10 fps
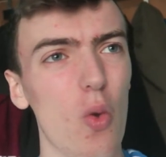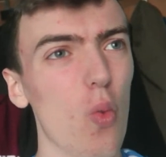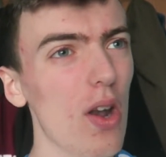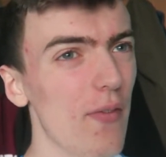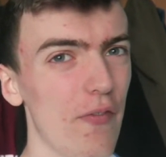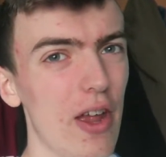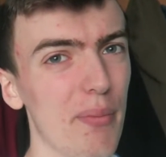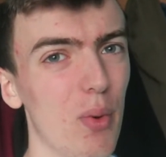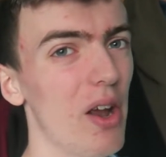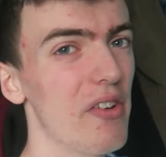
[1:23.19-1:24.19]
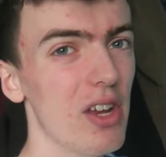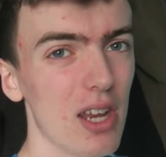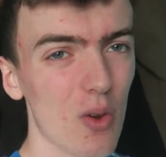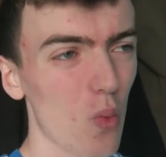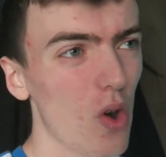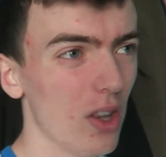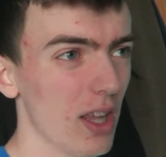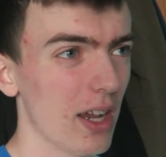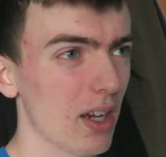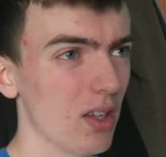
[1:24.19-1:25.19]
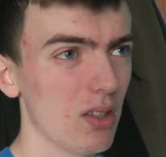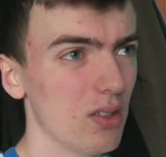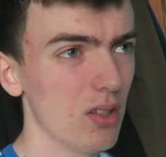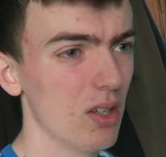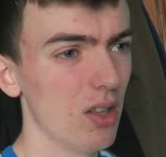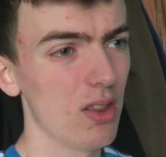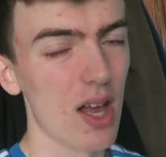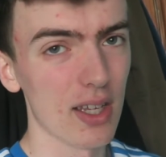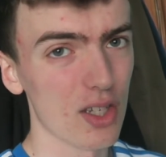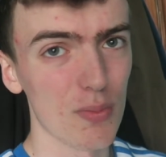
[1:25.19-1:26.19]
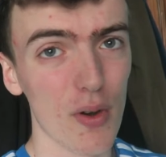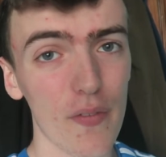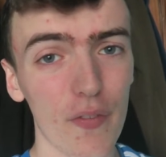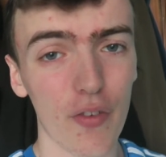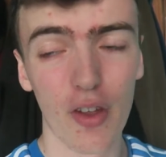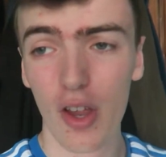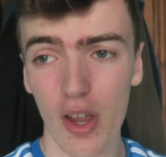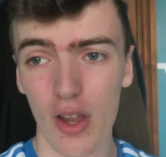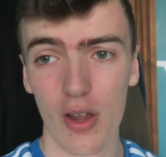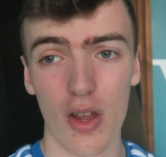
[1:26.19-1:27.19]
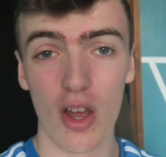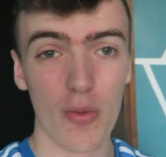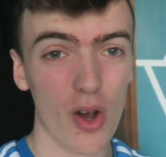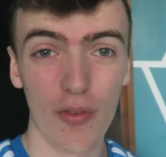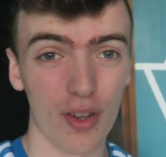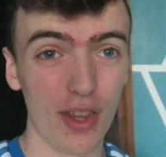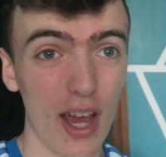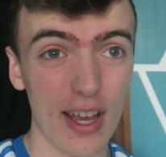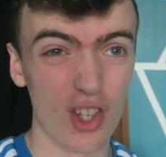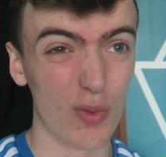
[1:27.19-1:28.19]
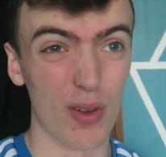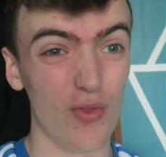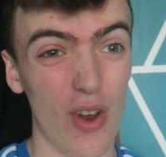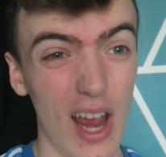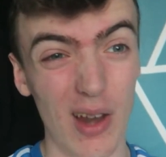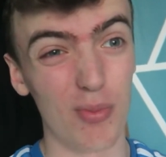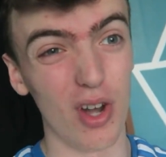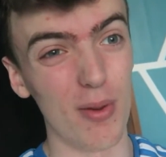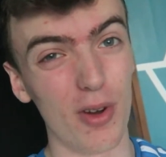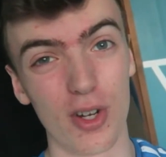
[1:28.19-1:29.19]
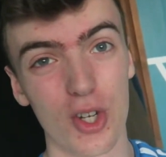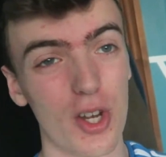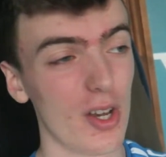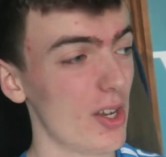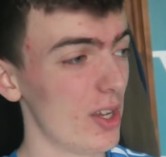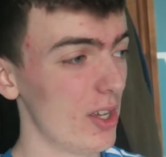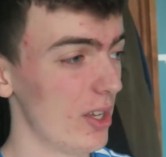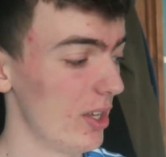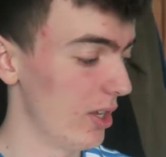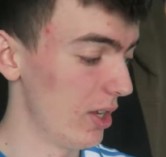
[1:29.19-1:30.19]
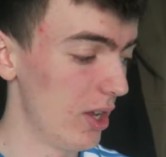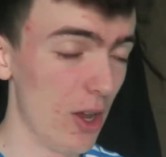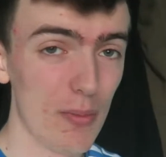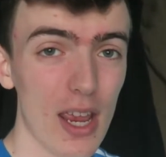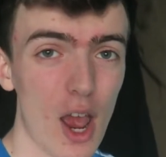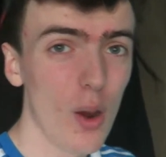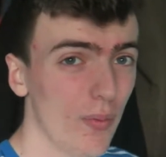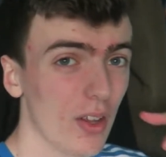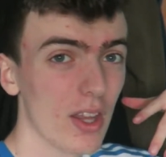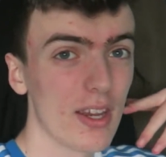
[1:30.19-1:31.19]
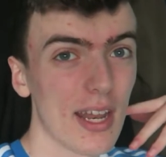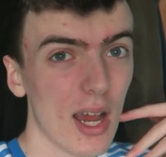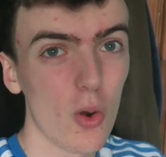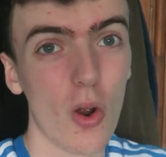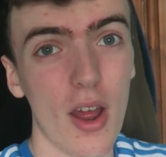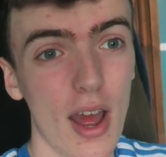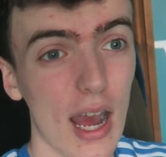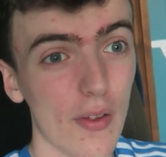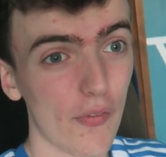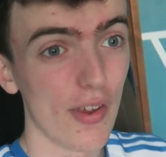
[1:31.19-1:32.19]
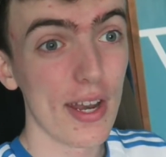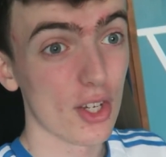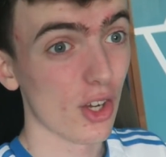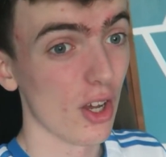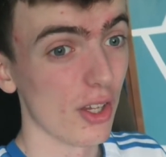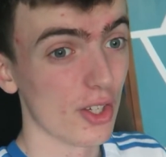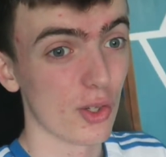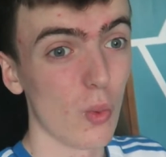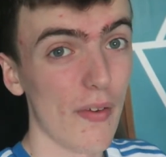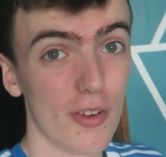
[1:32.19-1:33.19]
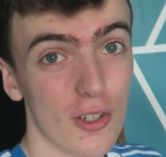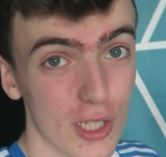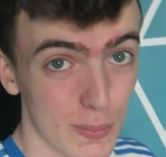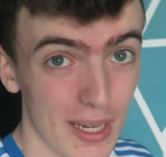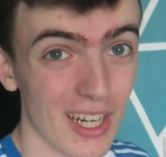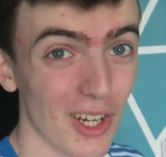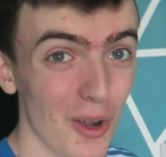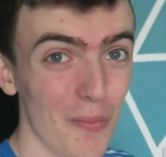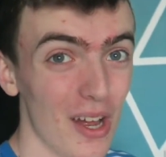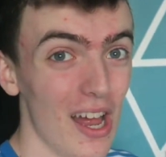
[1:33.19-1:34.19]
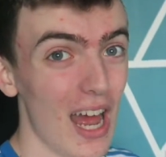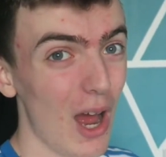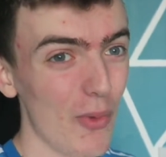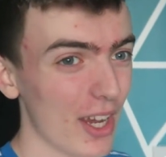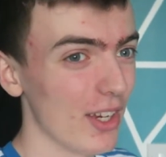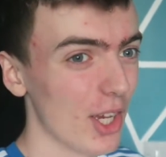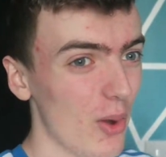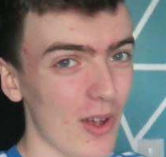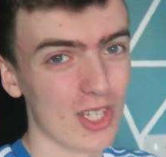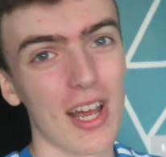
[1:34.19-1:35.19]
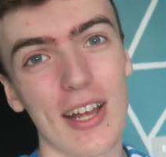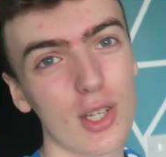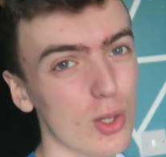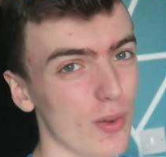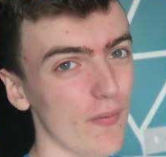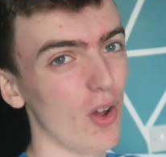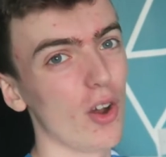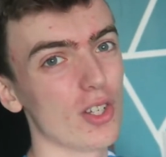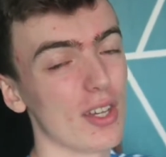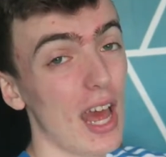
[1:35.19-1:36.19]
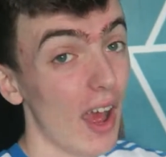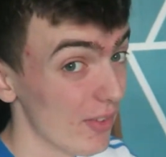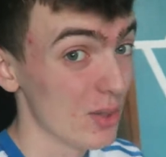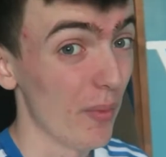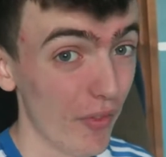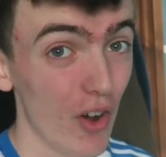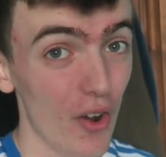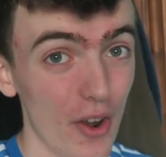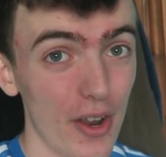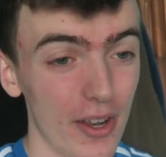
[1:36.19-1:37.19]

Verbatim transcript: One in February and one like last month, but other than that it's just been rain pretty much. But yeah, hopefully now I've finished college the weather does pick up and we can go outside, do some vlogs and have some fun.